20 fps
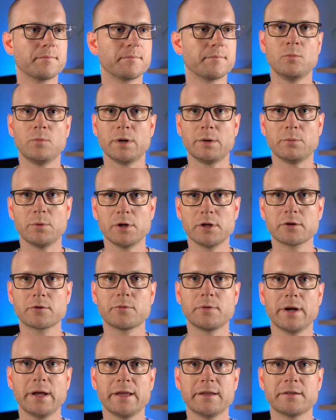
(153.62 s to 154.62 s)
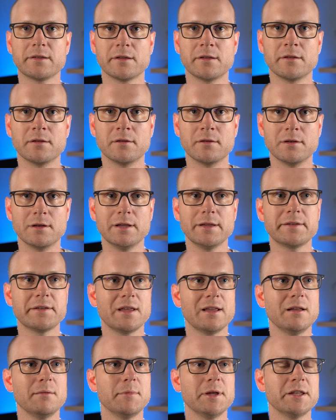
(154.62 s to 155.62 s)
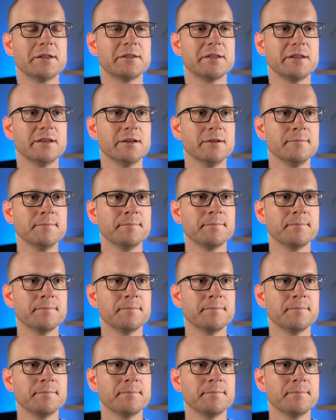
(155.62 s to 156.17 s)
We will create a Lit element here.